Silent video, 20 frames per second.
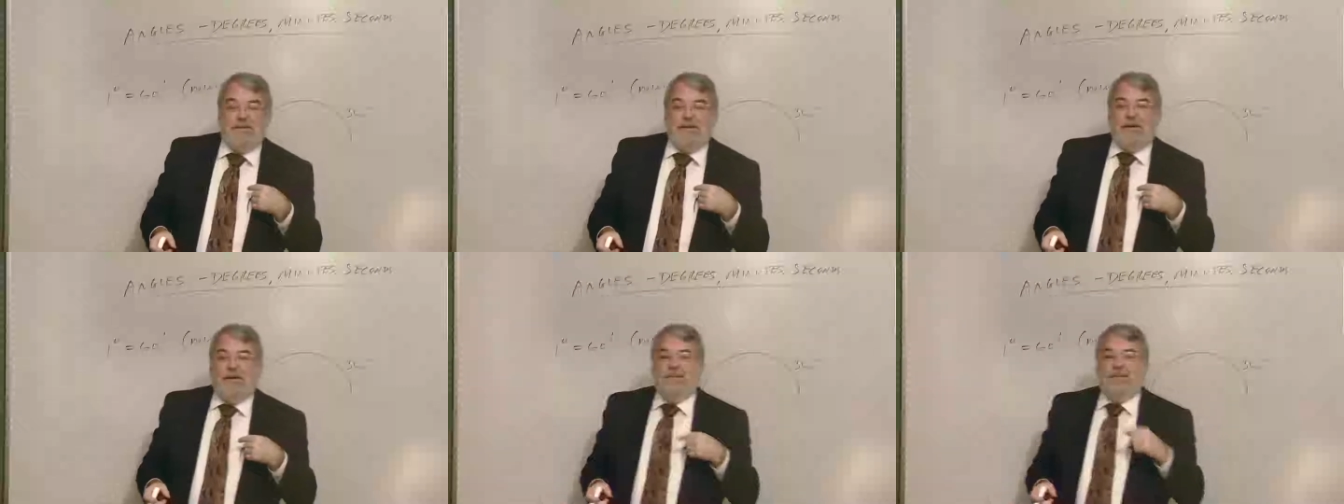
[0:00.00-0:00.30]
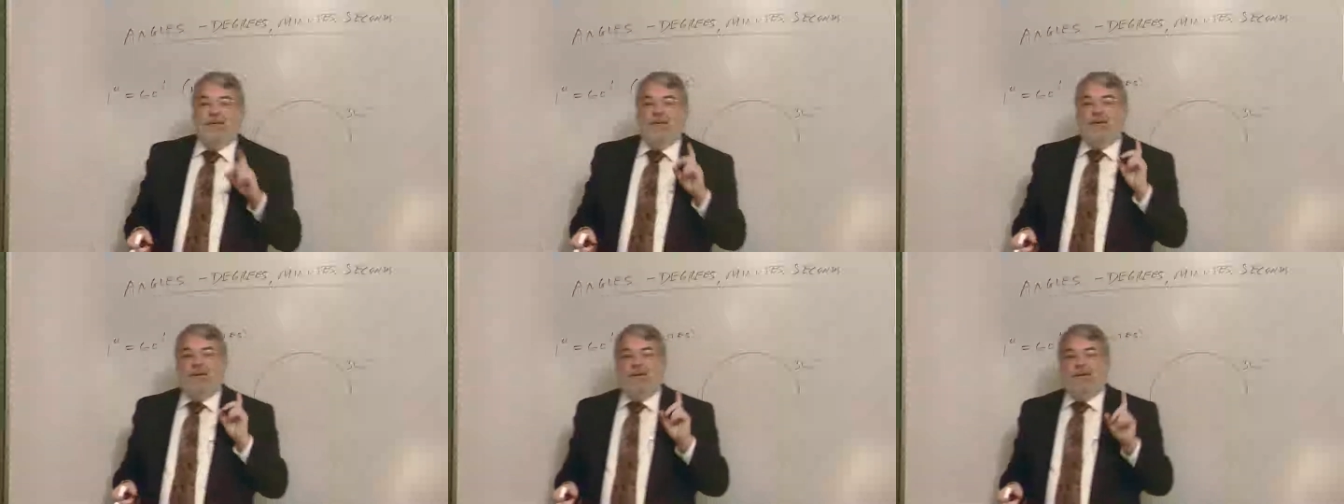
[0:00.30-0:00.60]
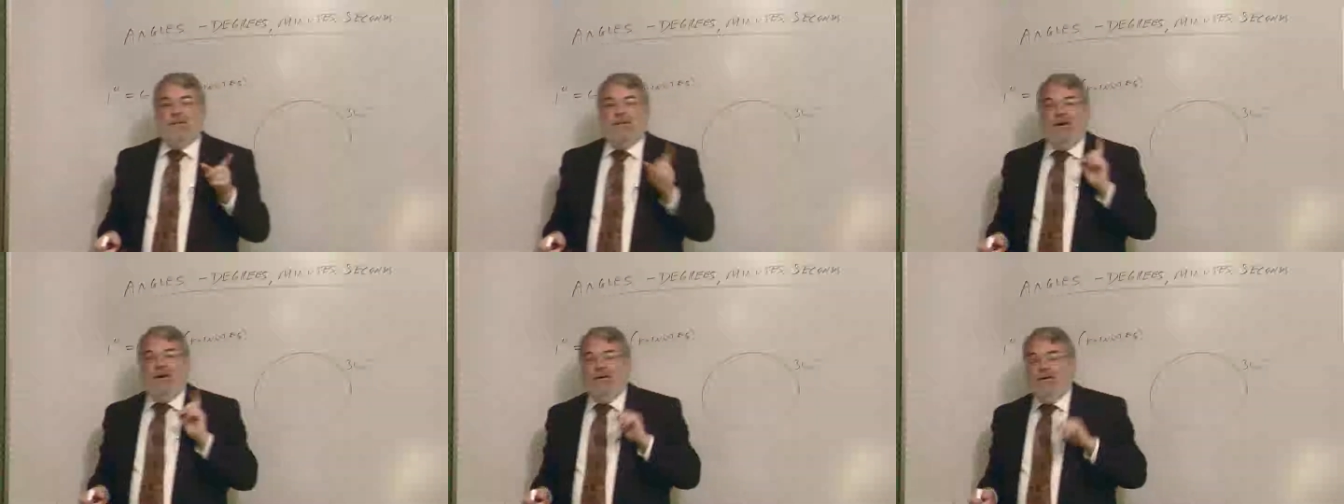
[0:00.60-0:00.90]
I'm going to
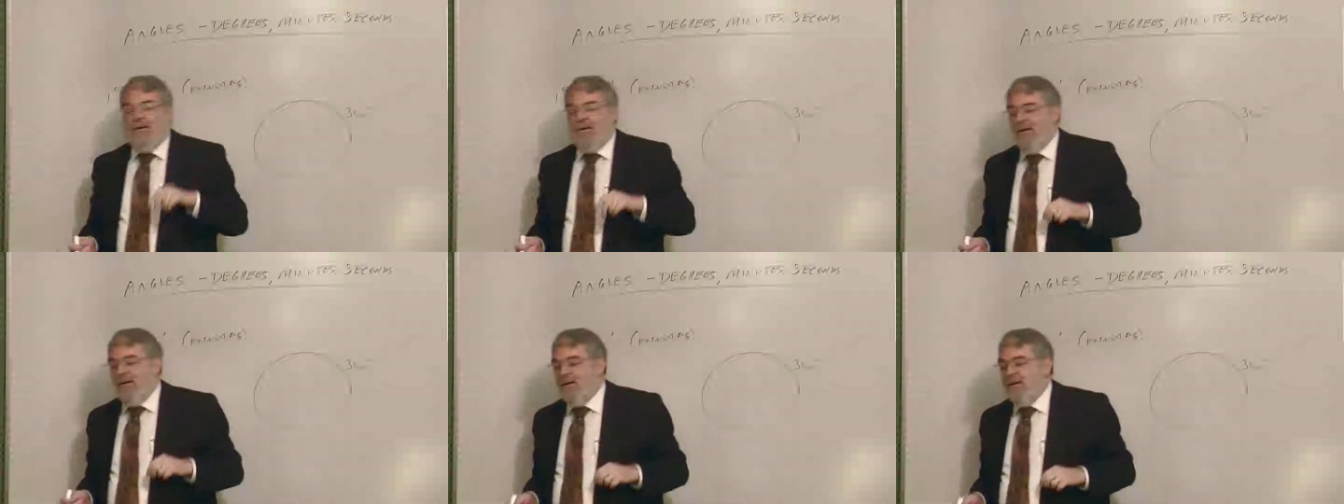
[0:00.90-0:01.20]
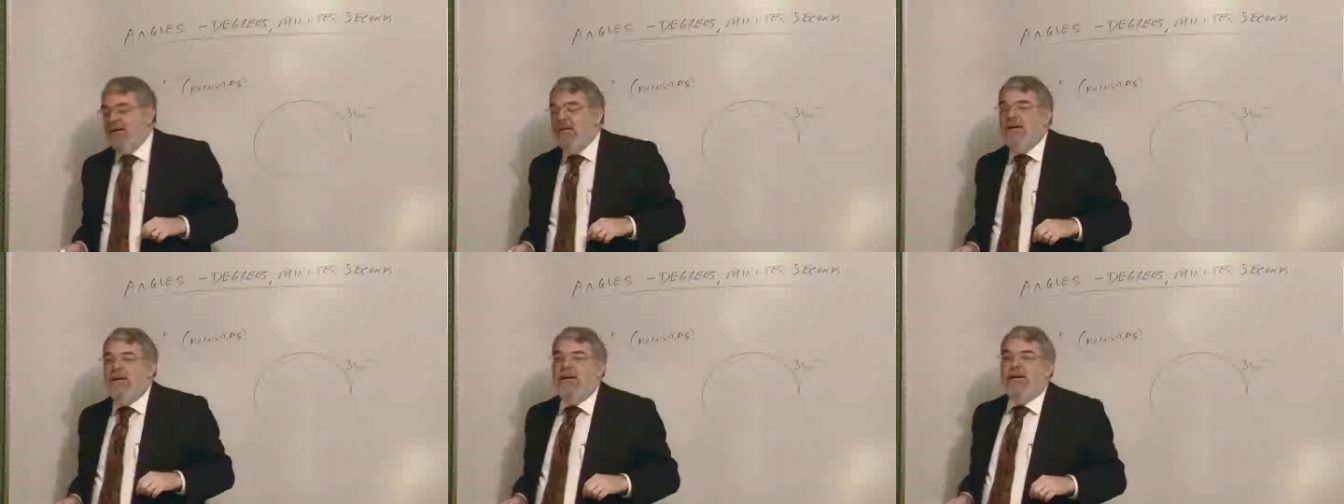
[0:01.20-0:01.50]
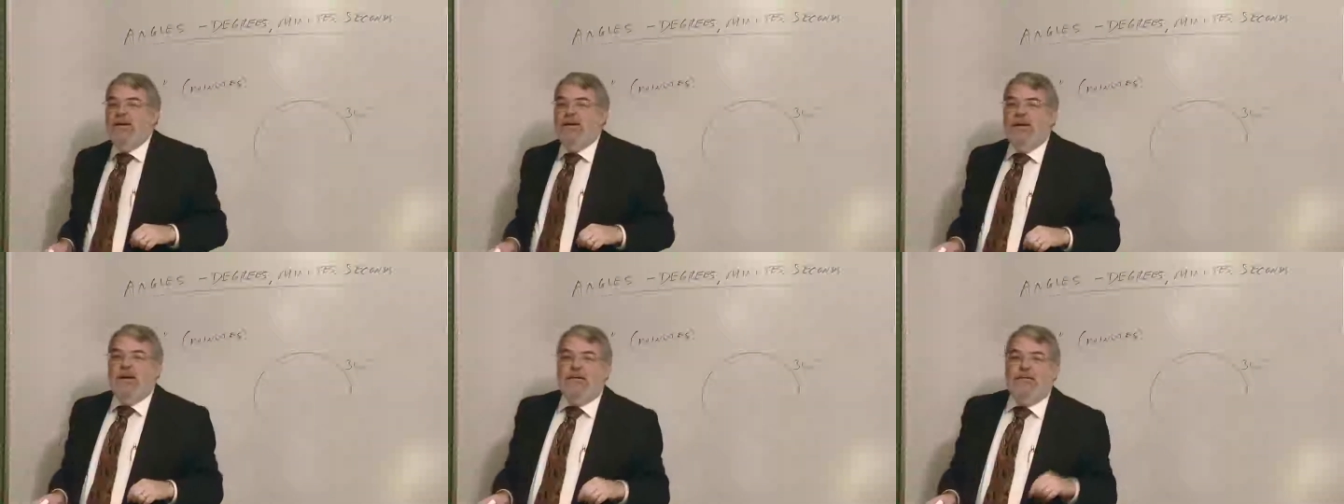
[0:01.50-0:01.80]
come down hard
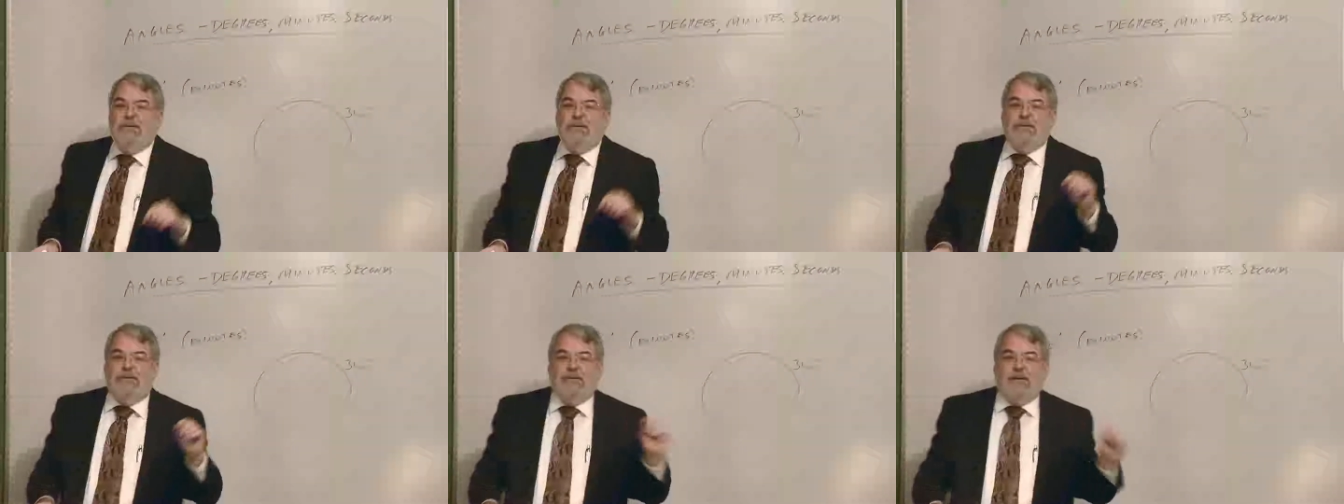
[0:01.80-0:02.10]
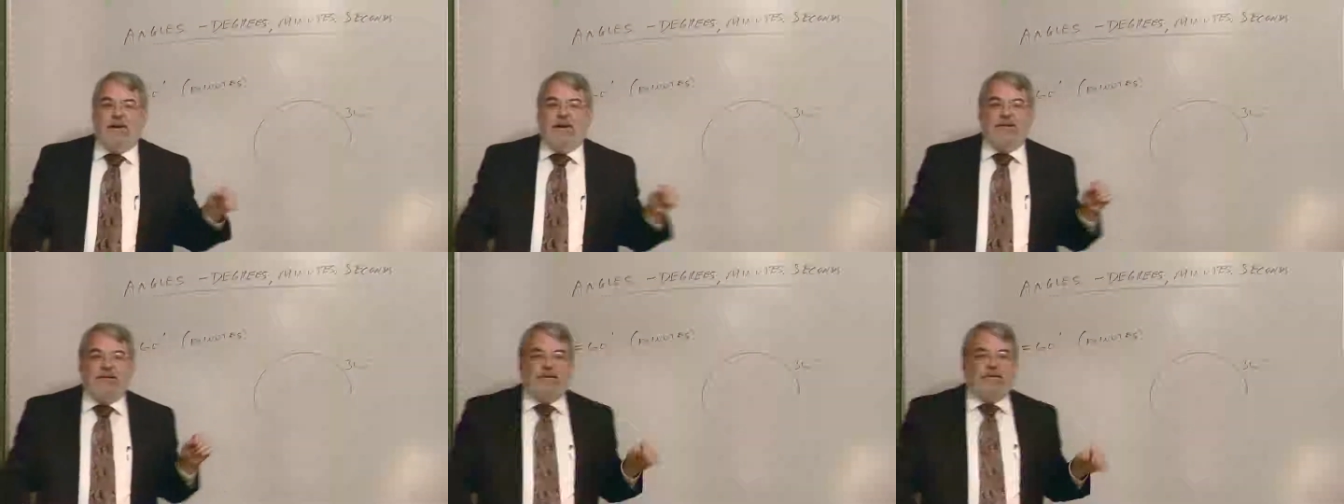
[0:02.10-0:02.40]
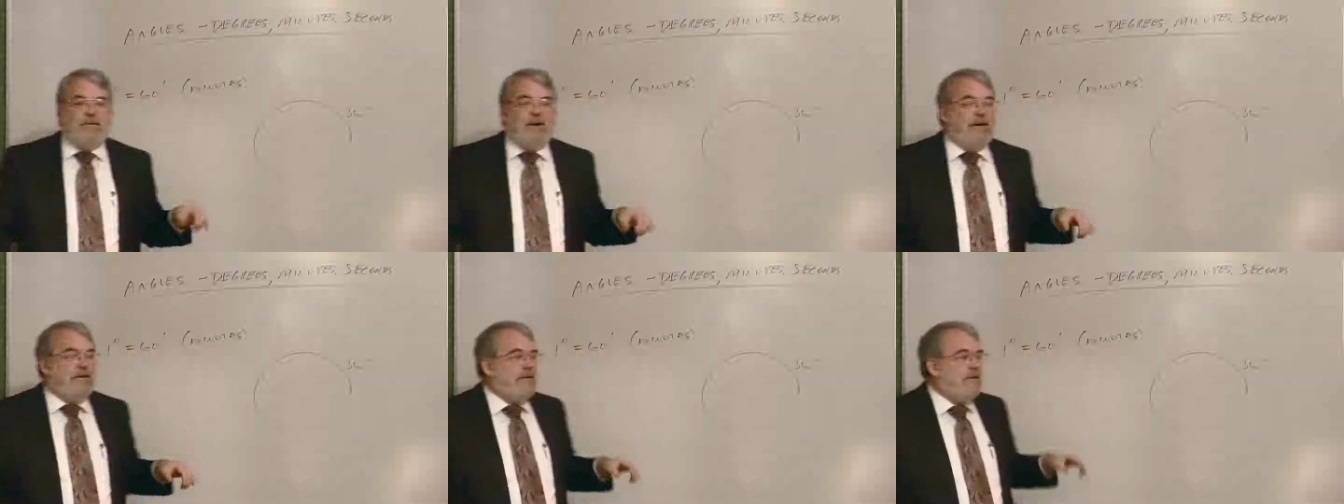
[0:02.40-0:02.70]
if you forget to
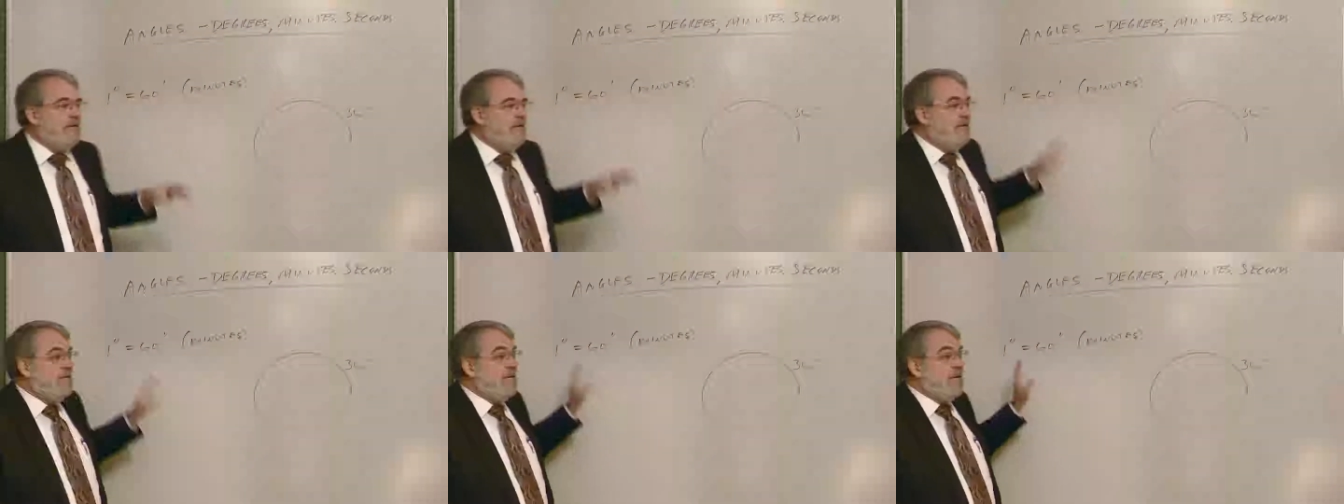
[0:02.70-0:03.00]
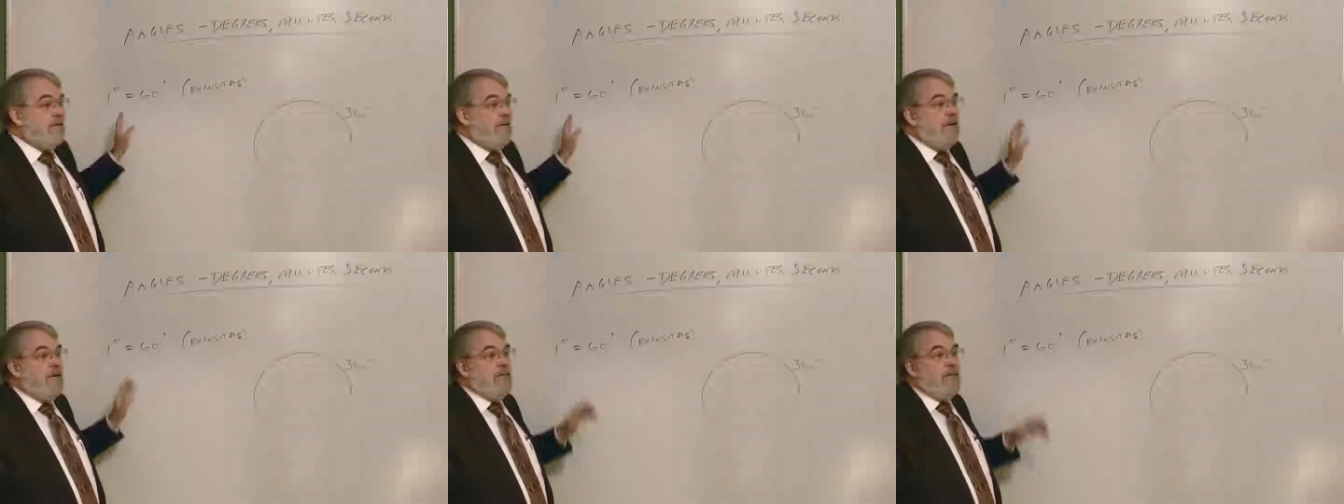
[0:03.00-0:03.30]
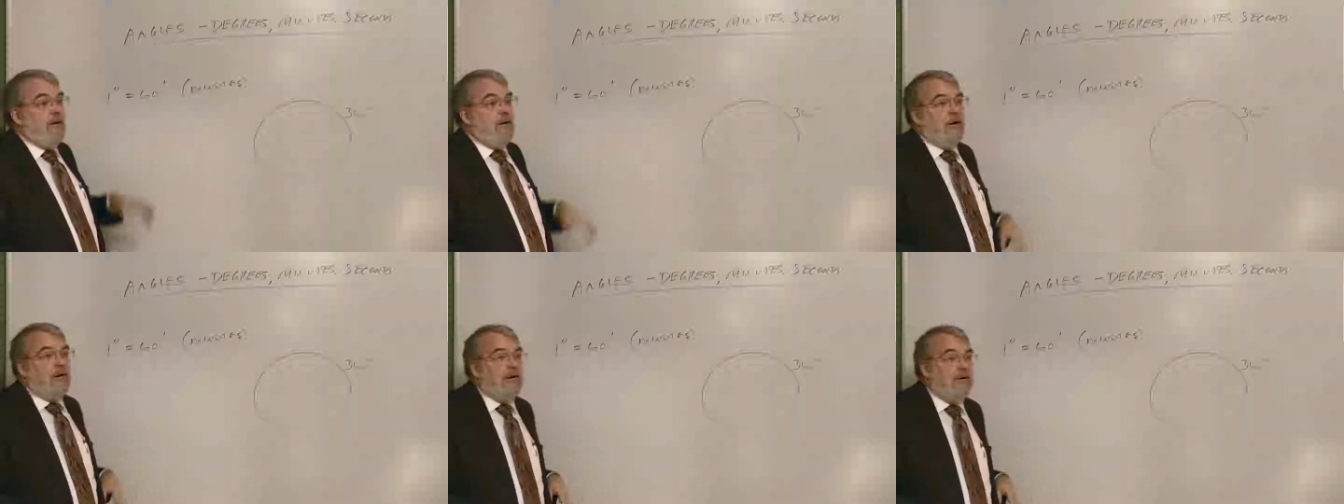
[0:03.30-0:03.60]
write the little degree
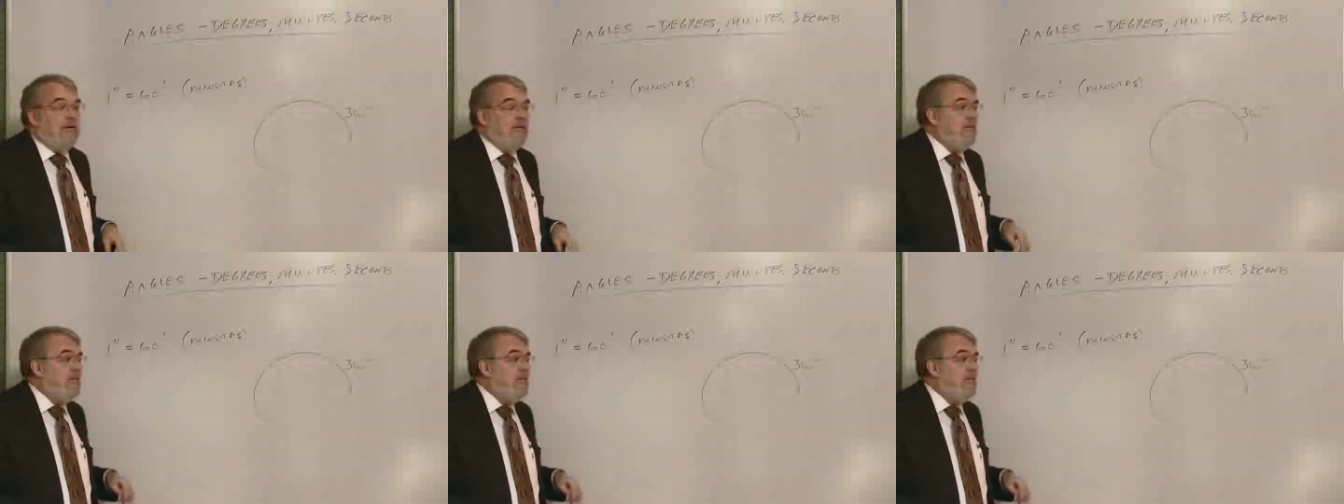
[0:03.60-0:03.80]
mark.